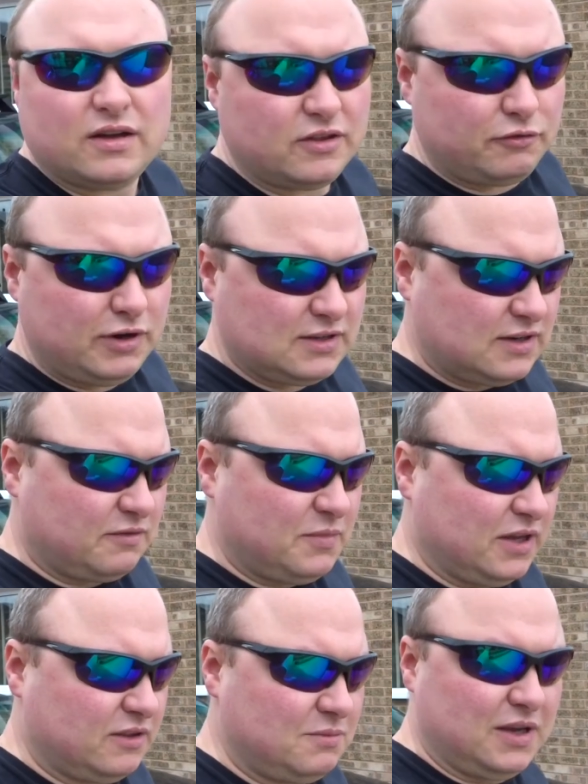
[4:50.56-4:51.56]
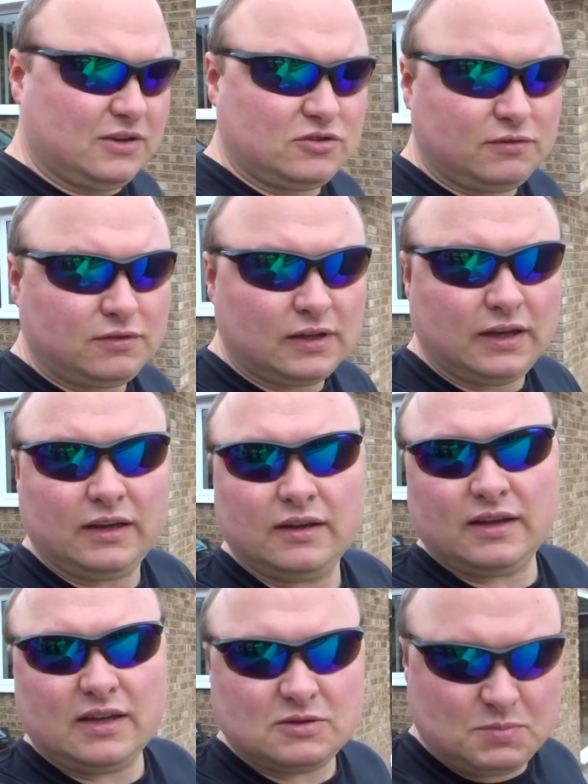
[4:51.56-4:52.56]
And the reason I've made the makeshift lead
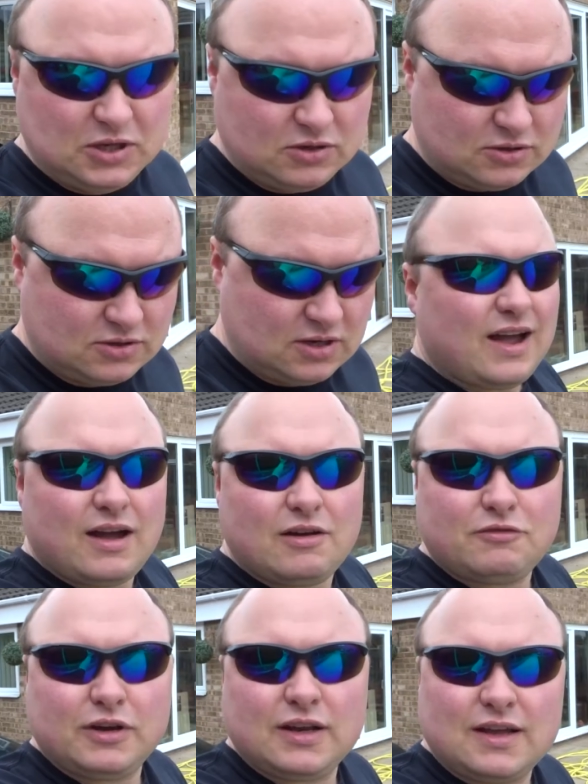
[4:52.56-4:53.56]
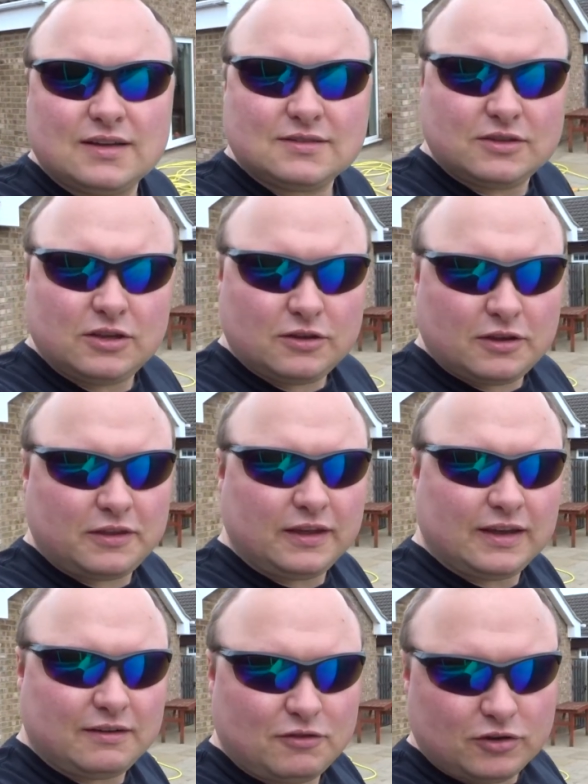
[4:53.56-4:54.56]
is because I've realized the other thing
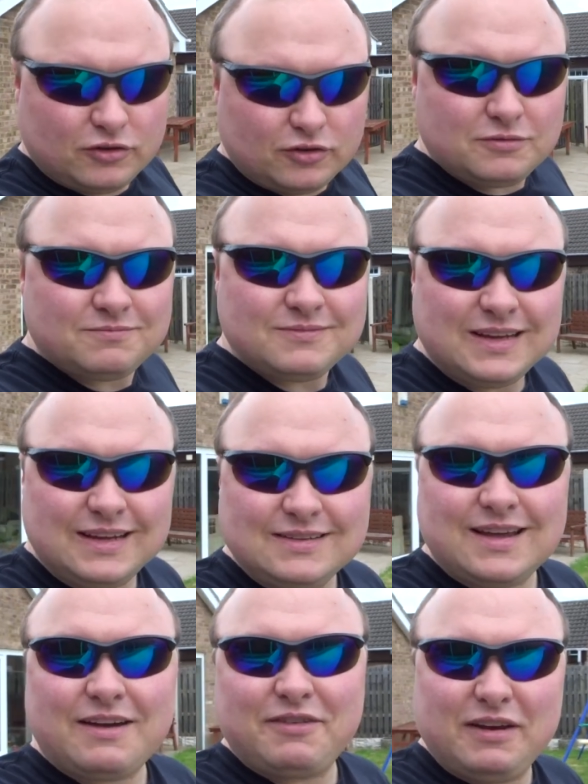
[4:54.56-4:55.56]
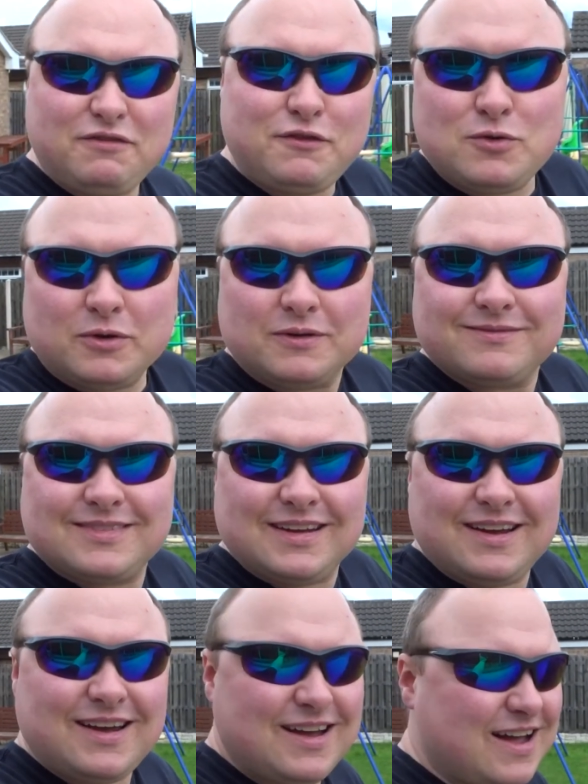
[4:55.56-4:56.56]
I've not done is have any food.
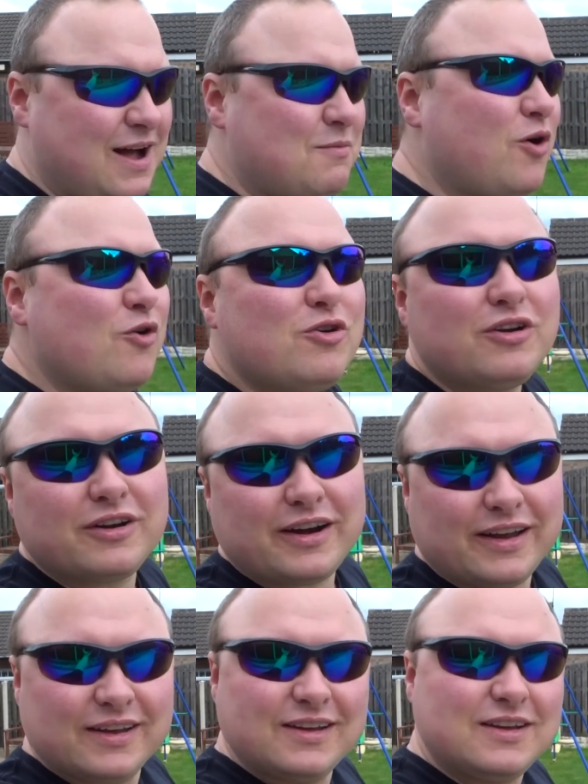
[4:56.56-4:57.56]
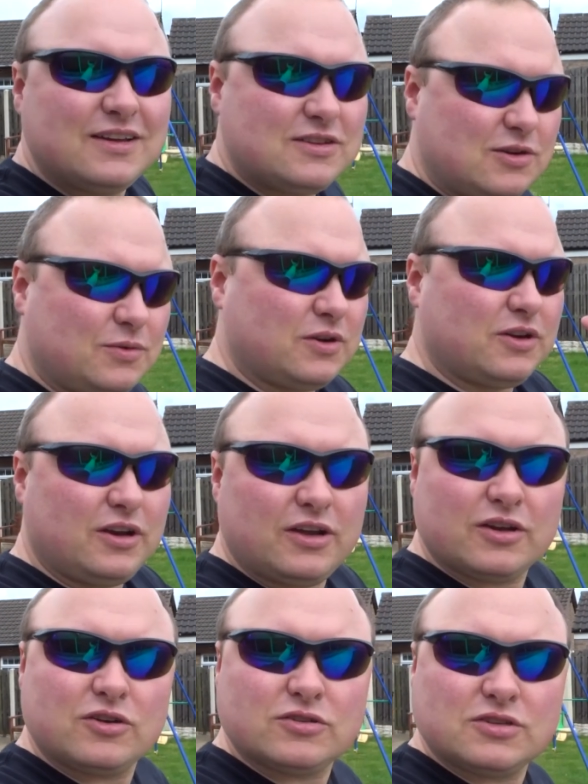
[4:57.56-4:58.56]
I'm hungry, so we're gonna
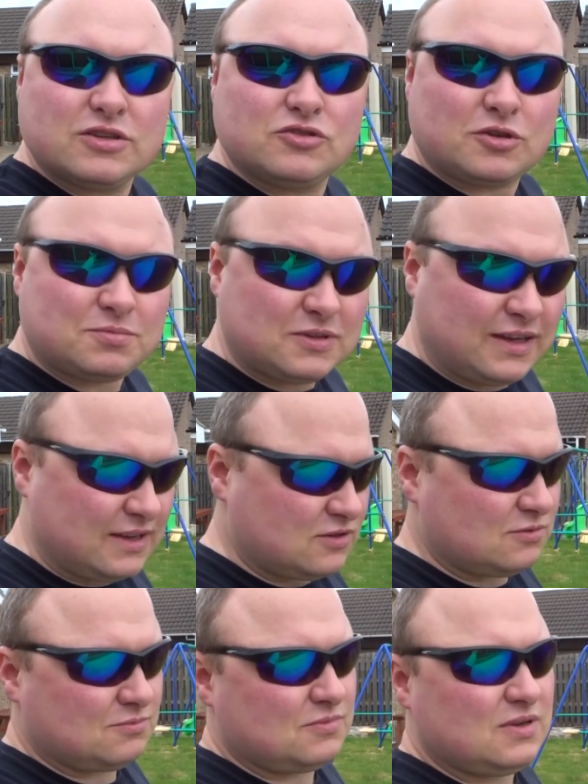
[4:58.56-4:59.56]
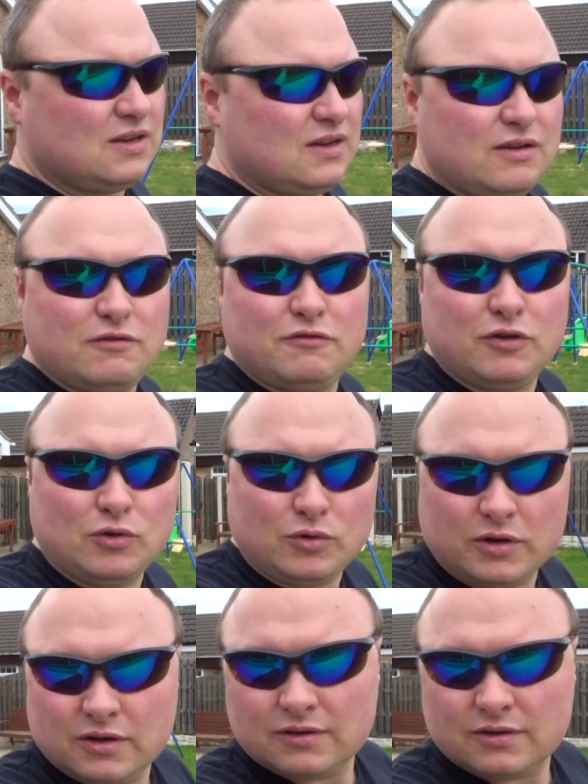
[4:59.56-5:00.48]
go to the shops and get some food.